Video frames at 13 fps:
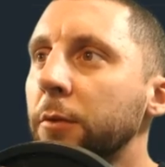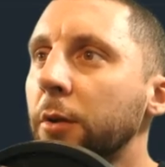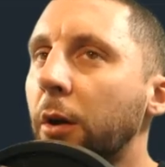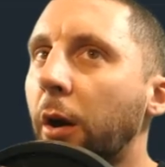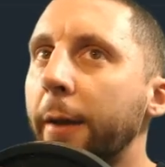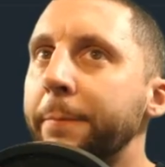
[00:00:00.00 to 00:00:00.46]

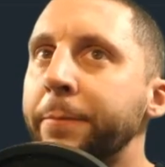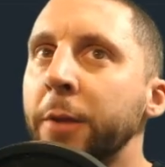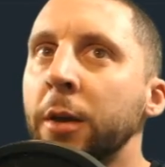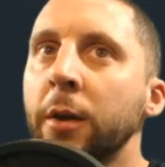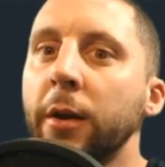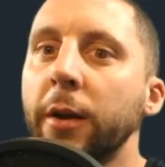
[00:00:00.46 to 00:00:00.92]
Alright,
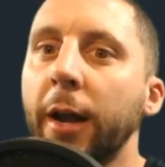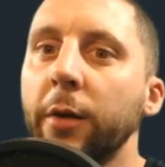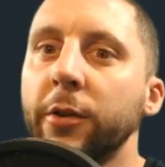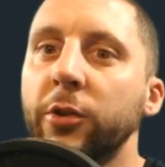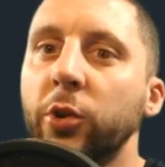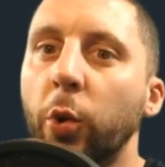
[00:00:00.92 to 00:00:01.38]
now
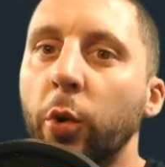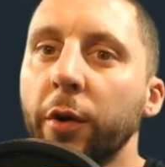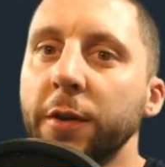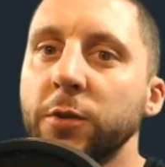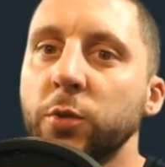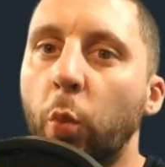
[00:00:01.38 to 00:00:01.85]
the door
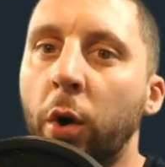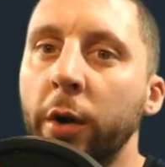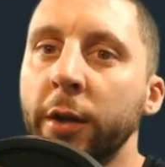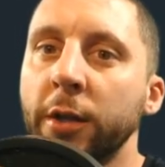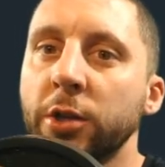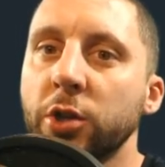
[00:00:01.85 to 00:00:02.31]
is
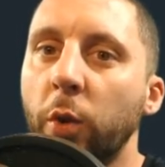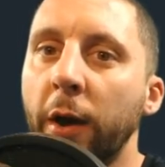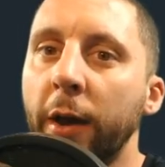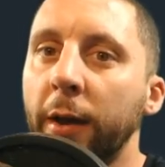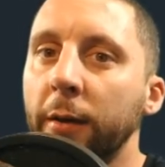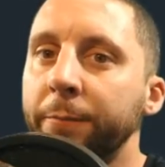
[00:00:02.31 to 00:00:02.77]
1 inch
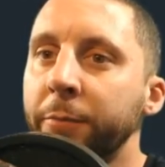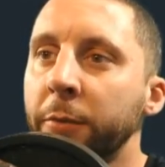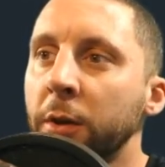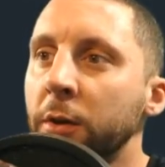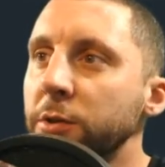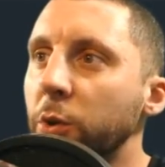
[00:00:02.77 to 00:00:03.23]
away,
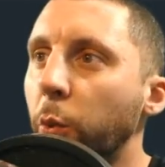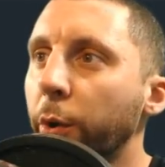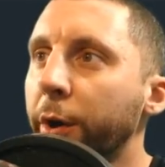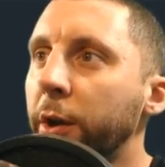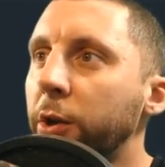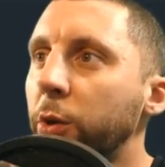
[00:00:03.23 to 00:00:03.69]
so we're
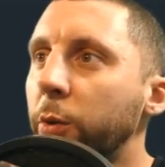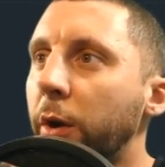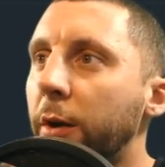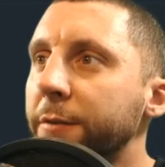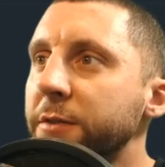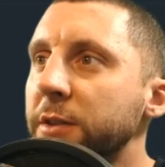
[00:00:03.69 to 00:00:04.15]
going to do an
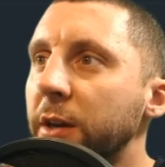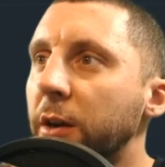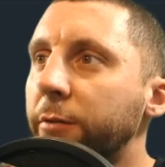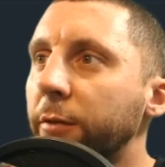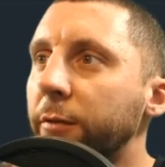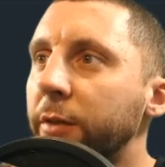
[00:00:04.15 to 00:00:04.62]
offset
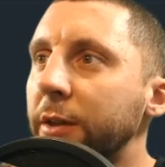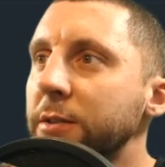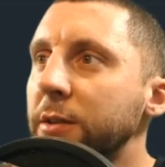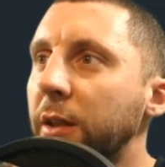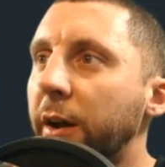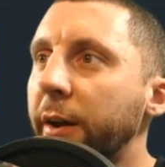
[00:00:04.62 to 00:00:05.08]
off of this
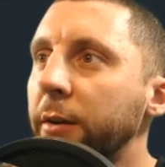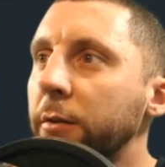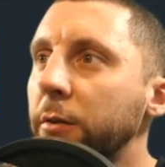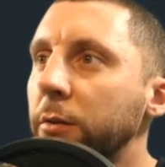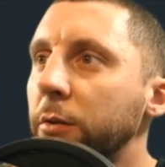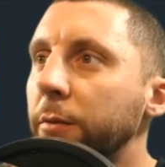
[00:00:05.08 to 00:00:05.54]
line.
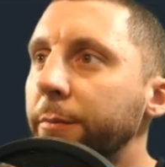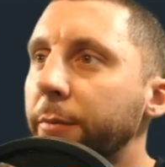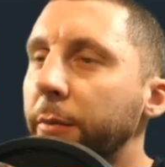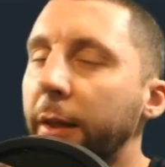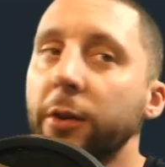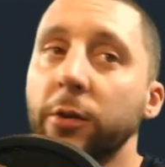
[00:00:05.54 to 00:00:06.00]

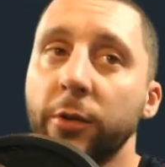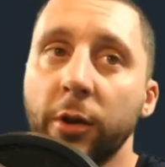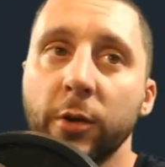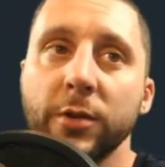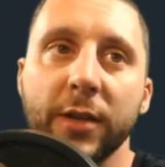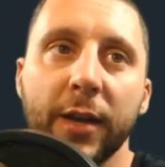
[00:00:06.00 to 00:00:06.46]
Now you'll
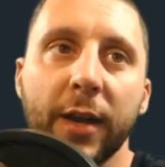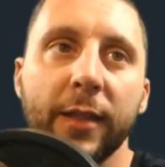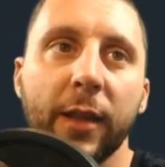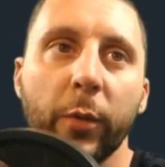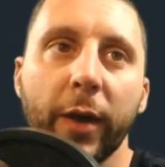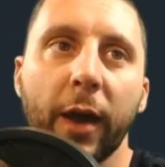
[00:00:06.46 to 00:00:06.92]
notice again
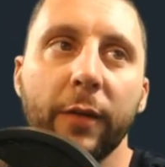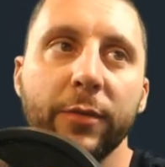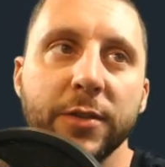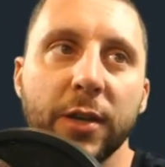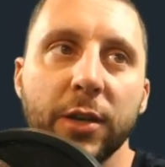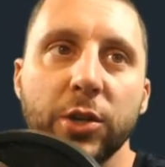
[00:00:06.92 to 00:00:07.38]
that we have
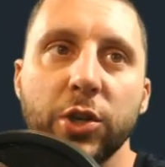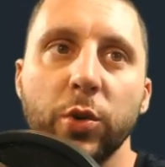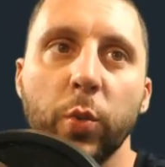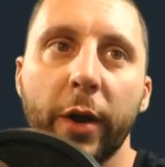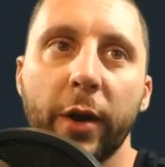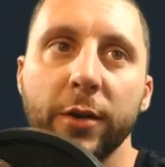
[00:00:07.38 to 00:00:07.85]
this issue
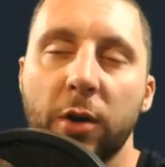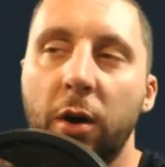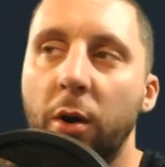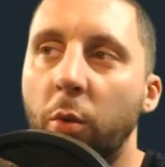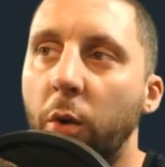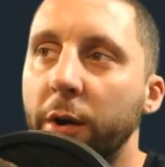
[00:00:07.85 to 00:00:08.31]
where it's
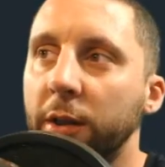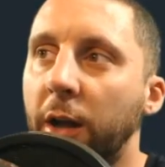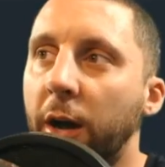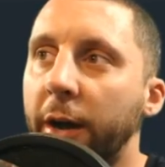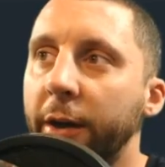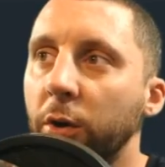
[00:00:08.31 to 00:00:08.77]
all one
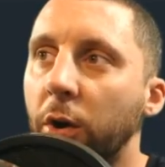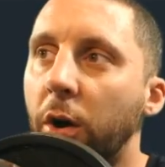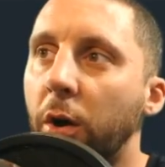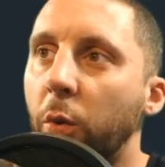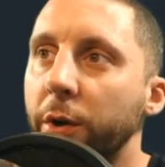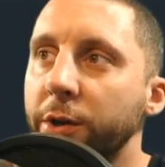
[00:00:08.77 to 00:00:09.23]
line or
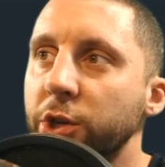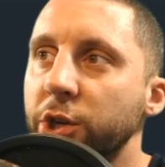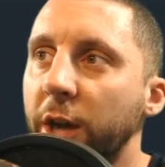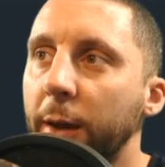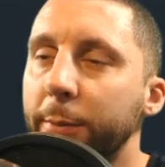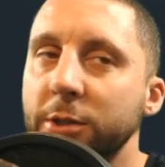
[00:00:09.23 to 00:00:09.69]
all one
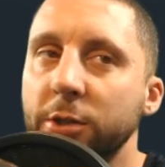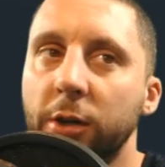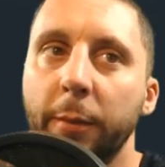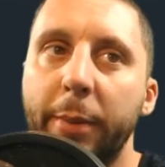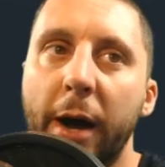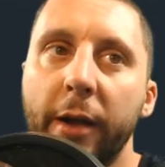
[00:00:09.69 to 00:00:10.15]
shape. It's called
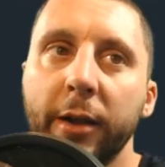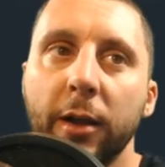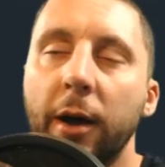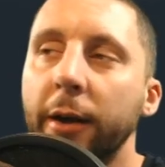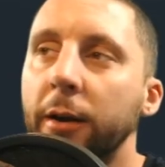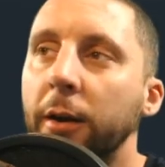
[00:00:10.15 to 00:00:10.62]
a
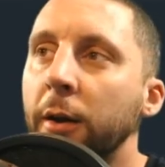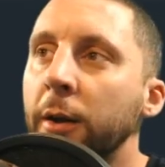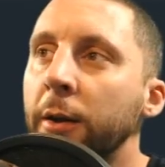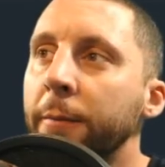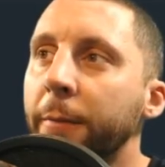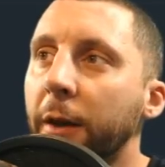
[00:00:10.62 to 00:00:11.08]
polyline,
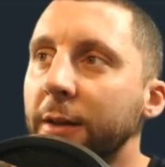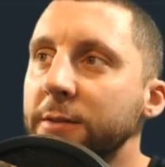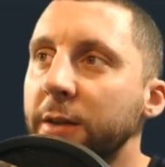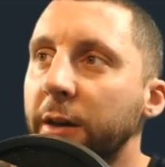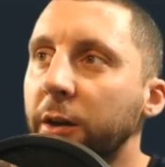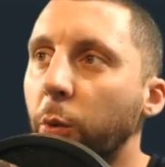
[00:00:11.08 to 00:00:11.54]
and that's
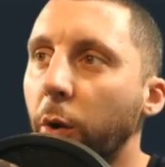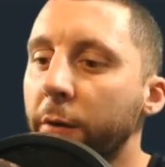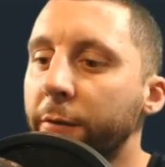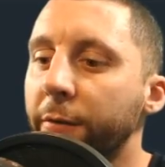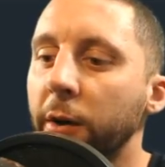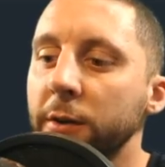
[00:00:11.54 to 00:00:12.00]
not going to work
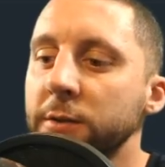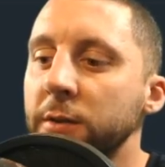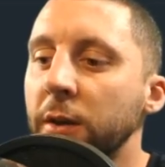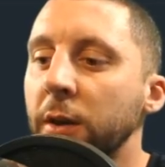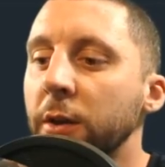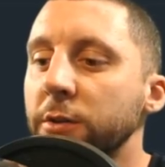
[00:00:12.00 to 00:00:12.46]
for us.
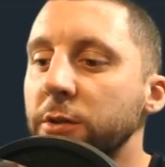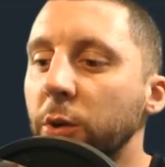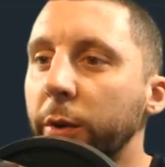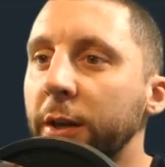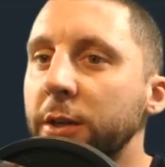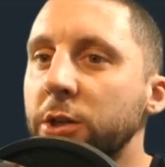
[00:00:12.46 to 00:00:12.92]
So
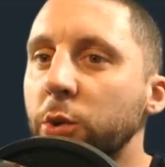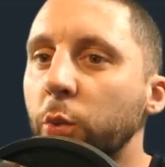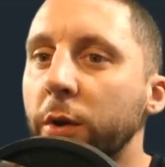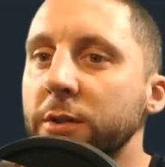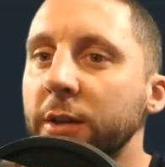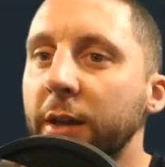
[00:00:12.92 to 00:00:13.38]
we need to
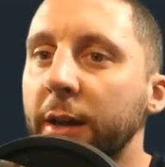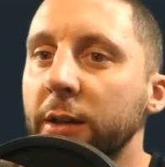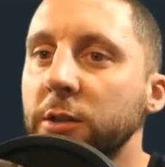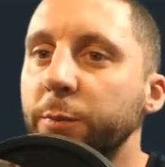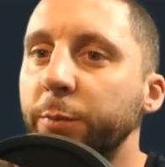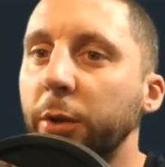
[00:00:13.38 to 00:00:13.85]
once again
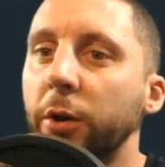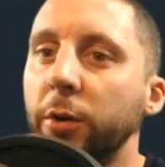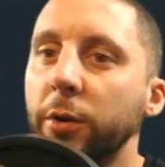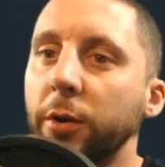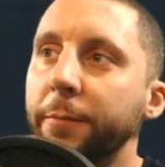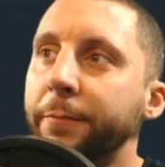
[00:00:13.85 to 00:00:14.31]

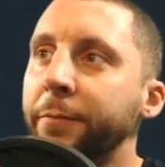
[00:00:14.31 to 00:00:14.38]
explode